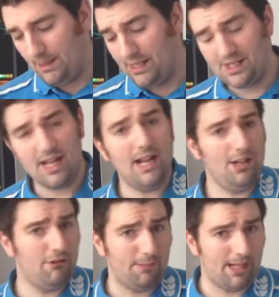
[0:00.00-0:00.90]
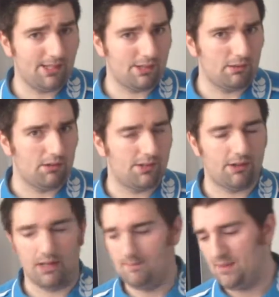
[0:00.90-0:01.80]
European Tour,
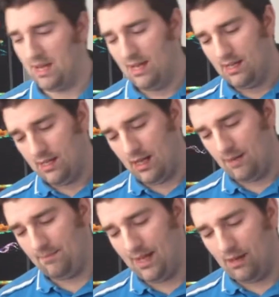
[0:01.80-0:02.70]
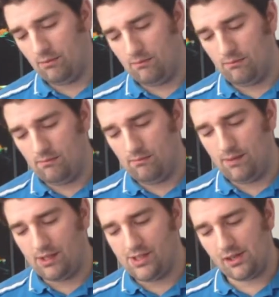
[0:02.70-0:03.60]
sorry. Now,
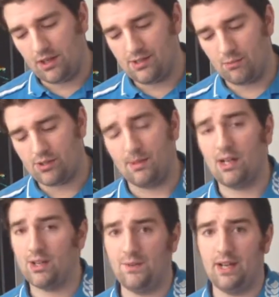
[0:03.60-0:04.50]
those of you guys that watched my last